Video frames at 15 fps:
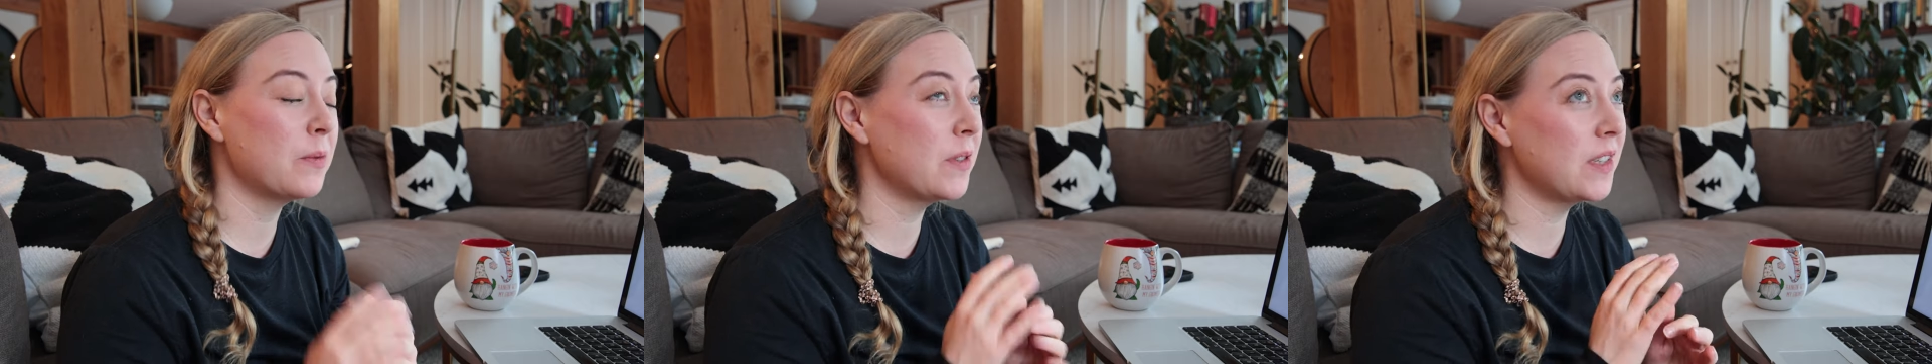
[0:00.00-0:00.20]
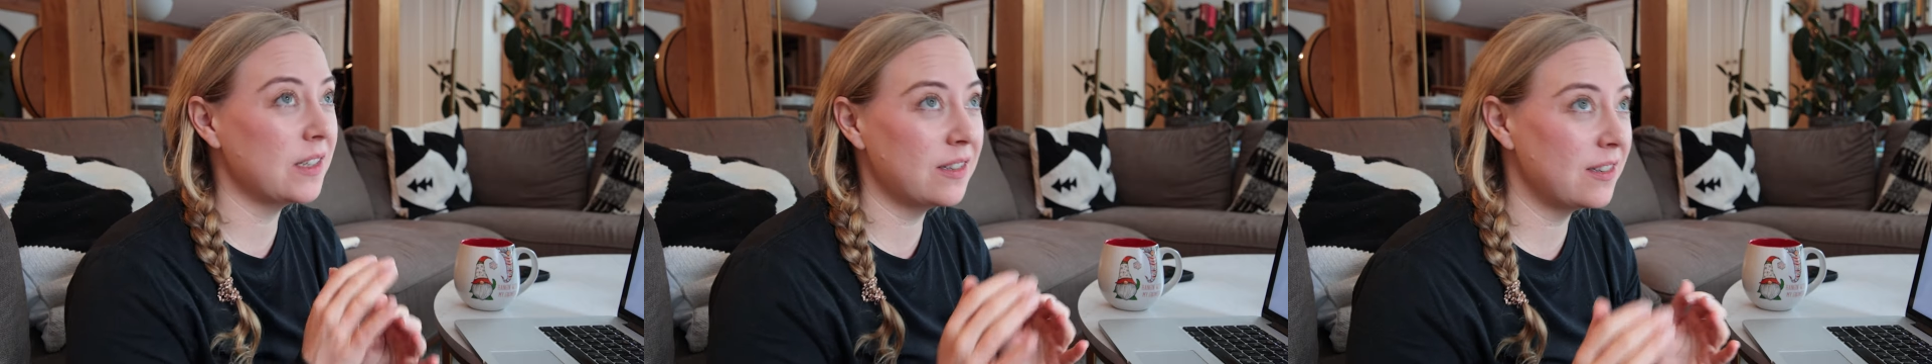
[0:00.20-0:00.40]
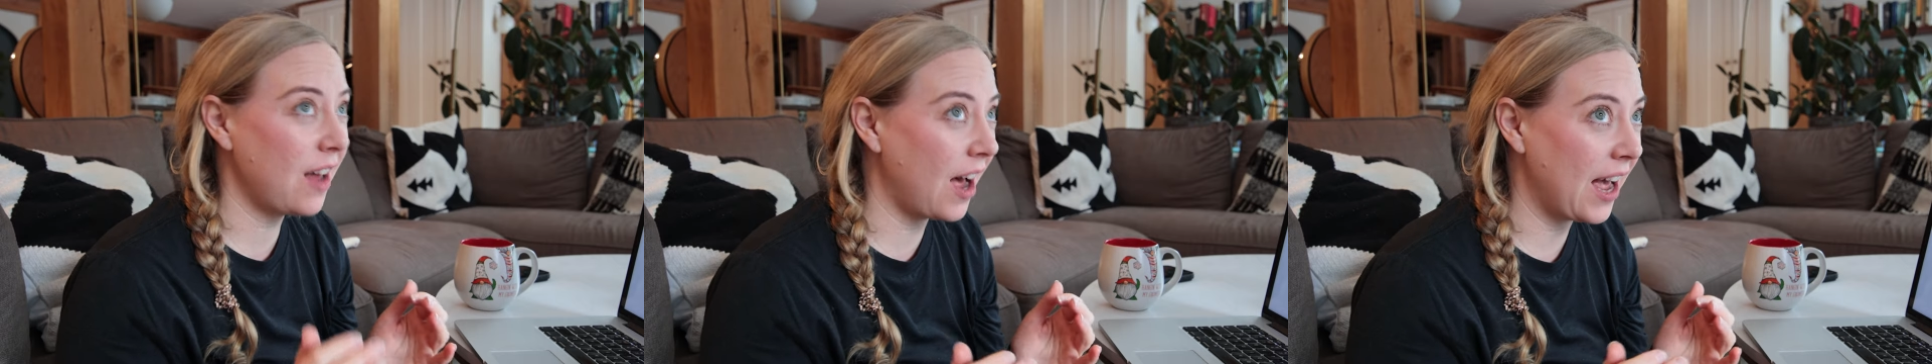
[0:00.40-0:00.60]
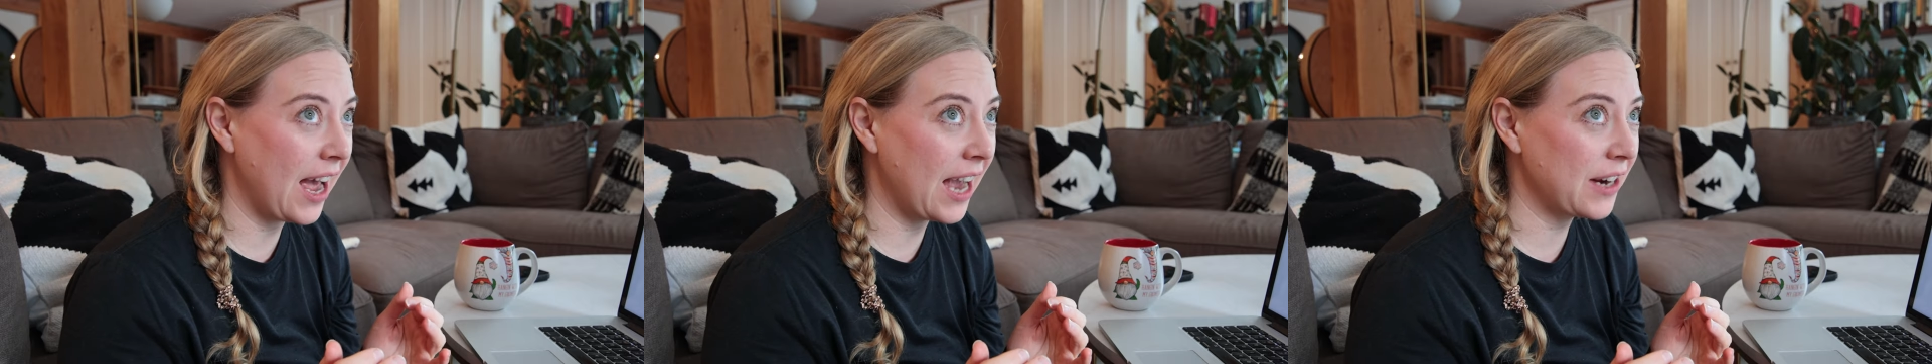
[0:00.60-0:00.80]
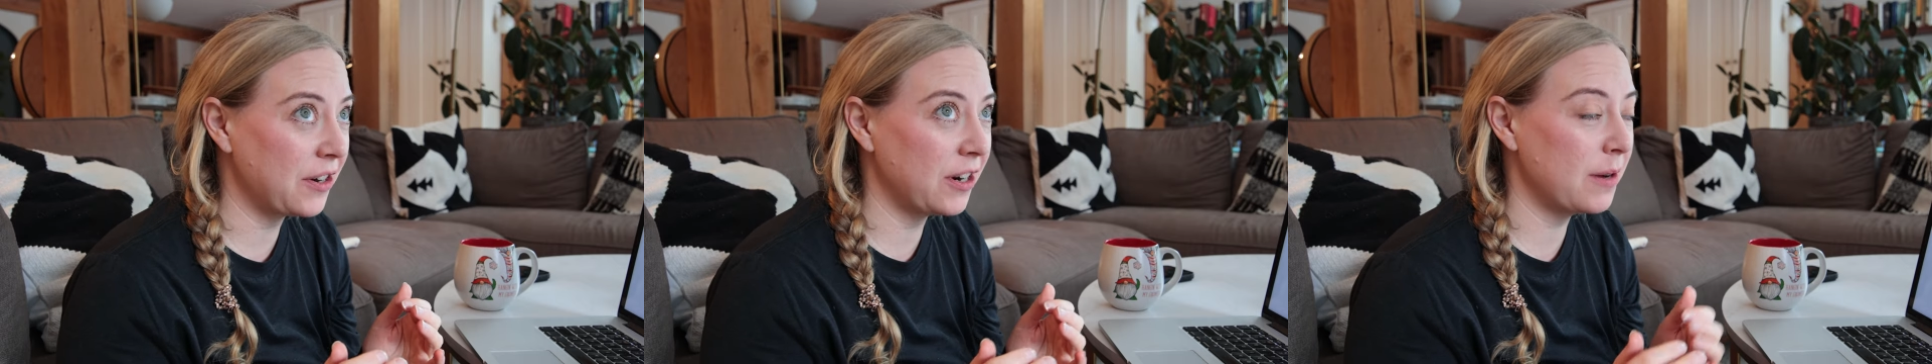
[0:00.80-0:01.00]
this is not
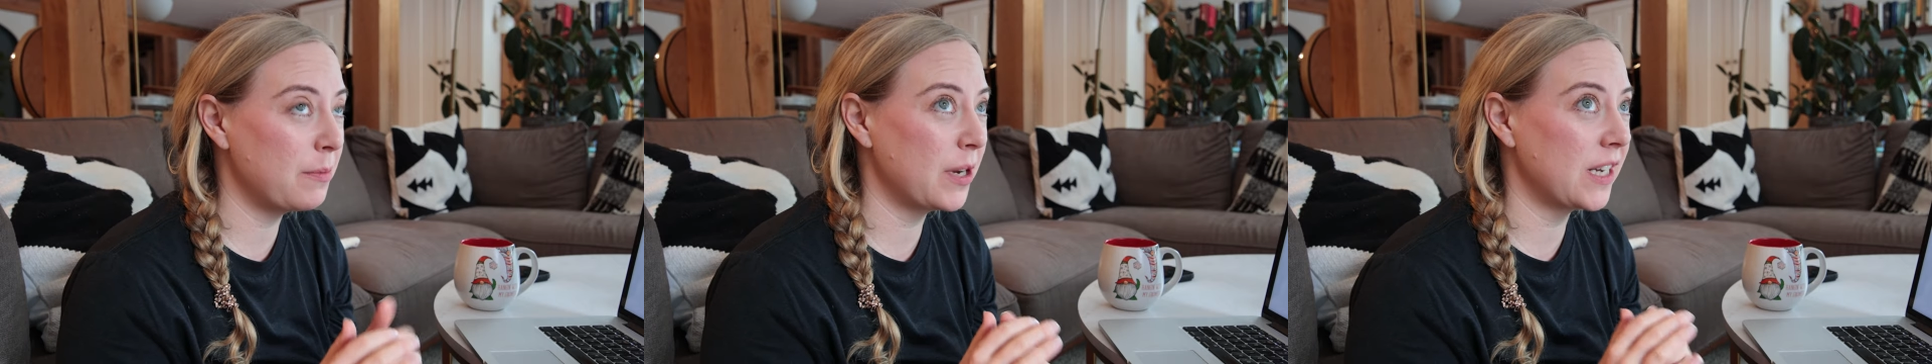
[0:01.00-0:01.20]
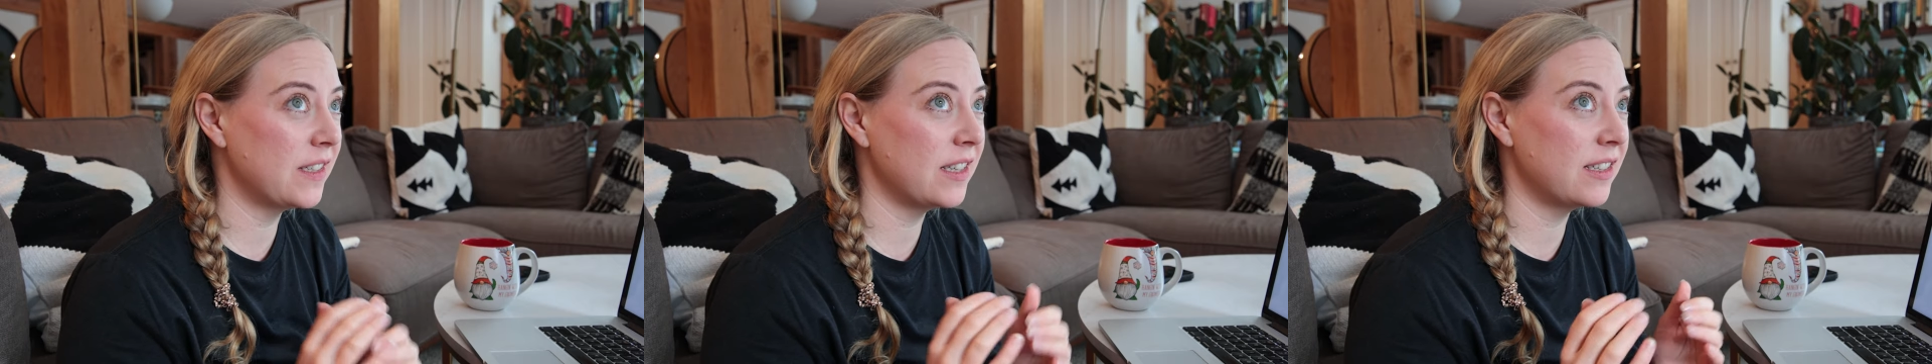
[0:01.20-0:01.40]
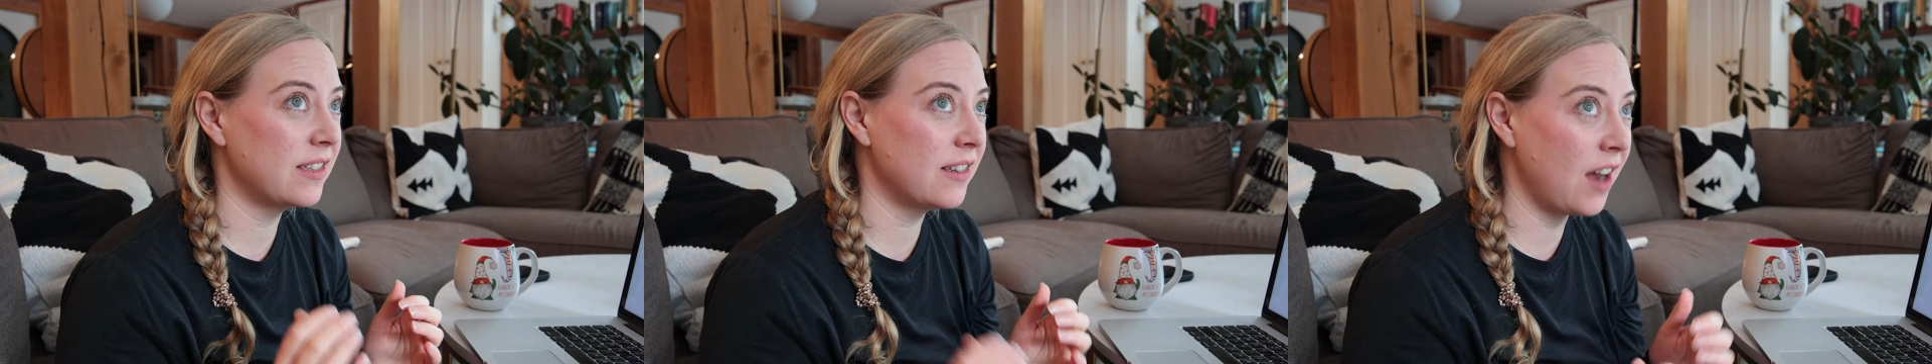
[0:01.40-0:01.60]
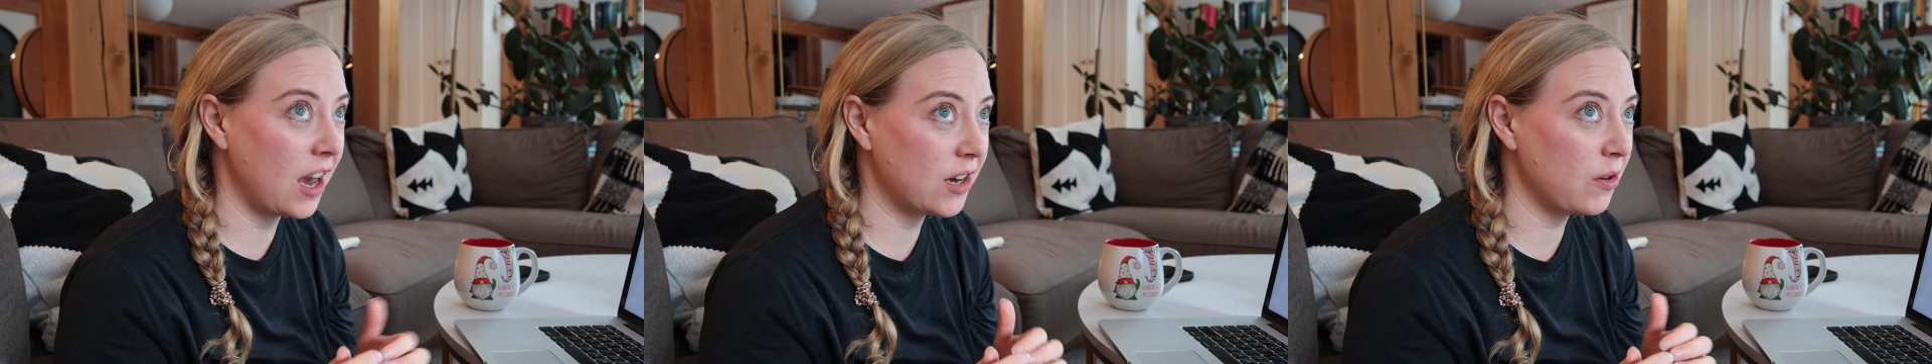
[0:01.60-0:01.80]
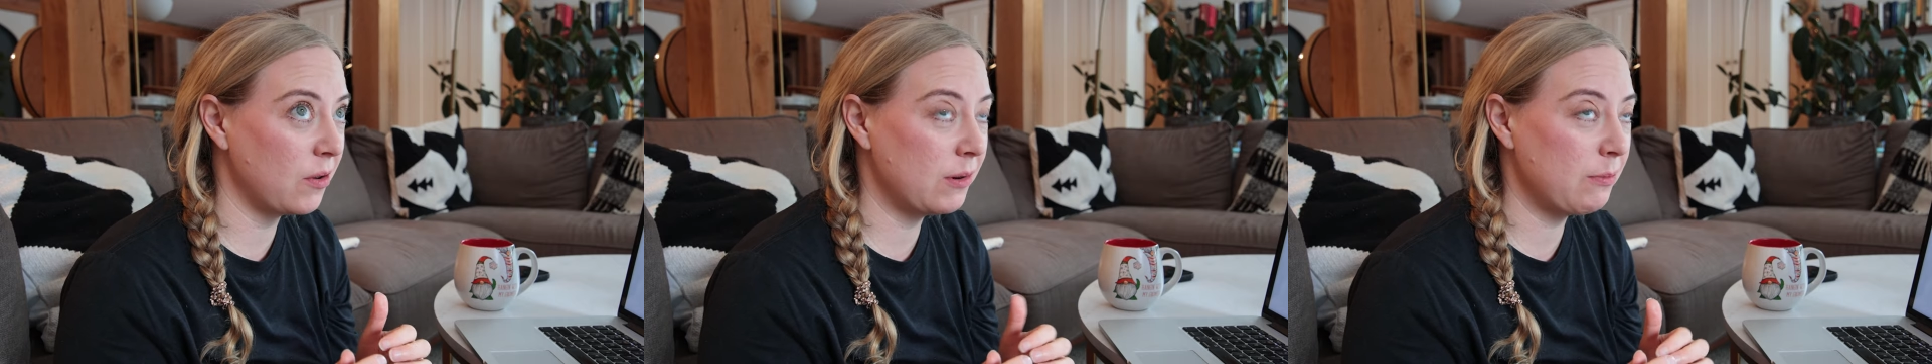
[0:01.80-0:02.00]
accurate because it's
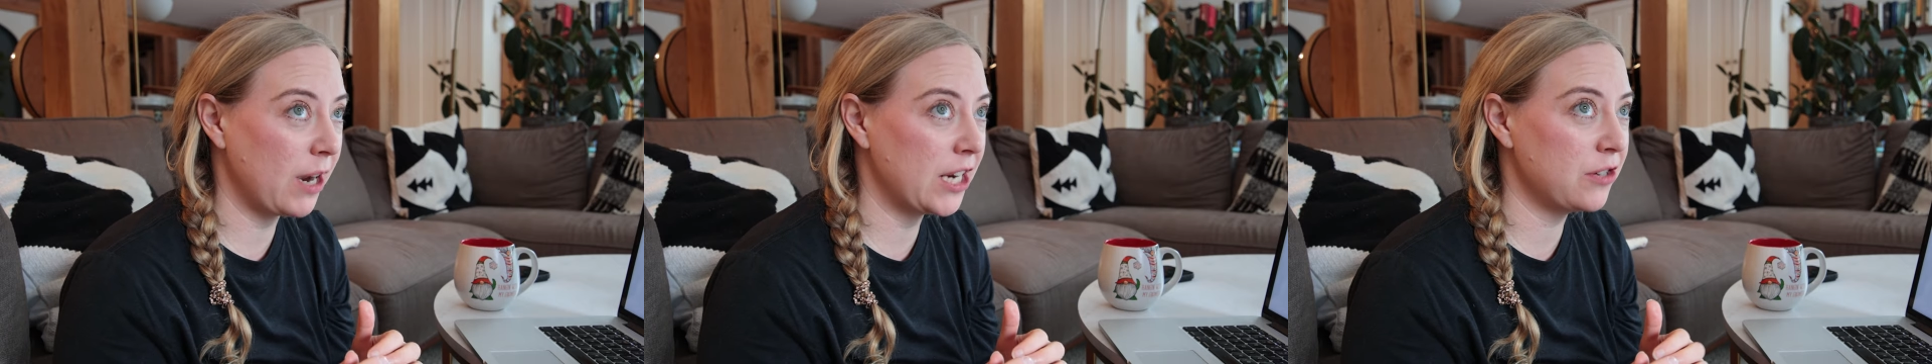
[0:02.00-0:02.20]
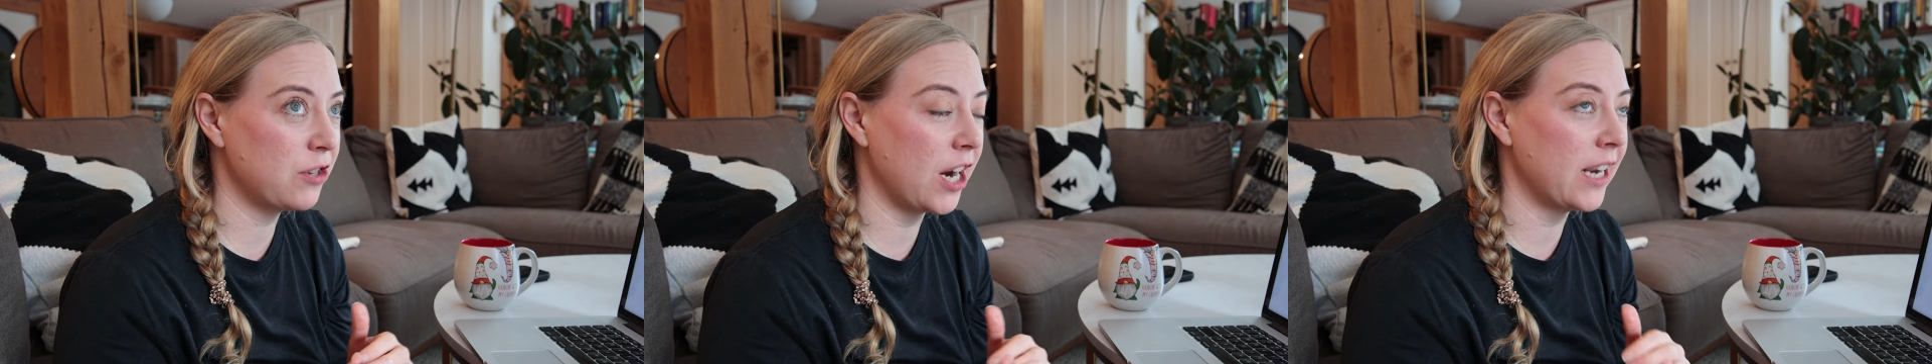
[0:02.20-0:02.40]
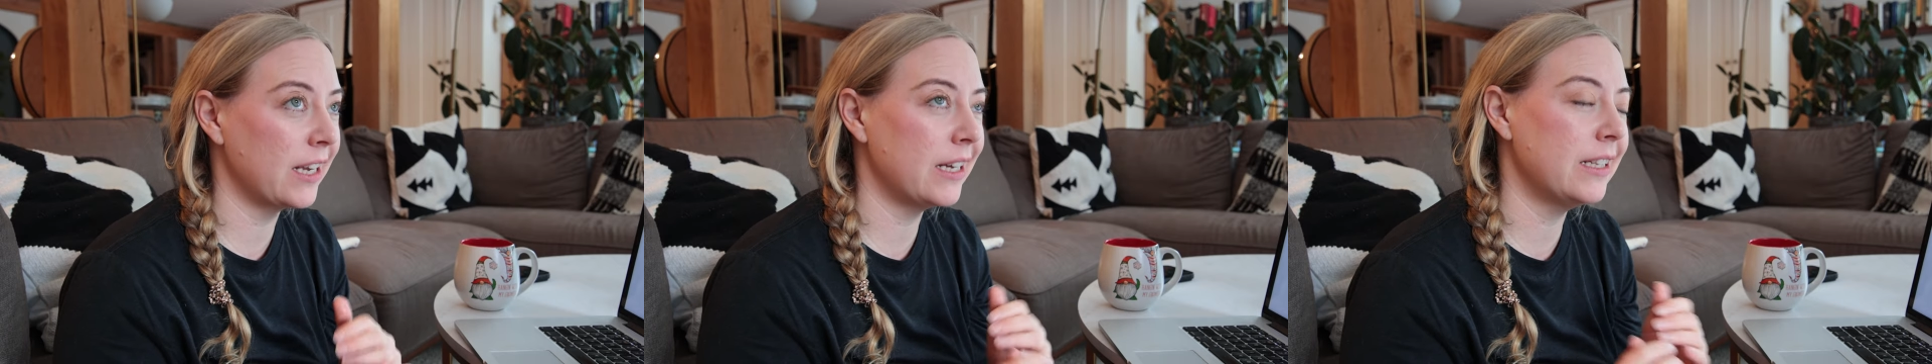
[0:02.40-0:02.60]
not going by trek.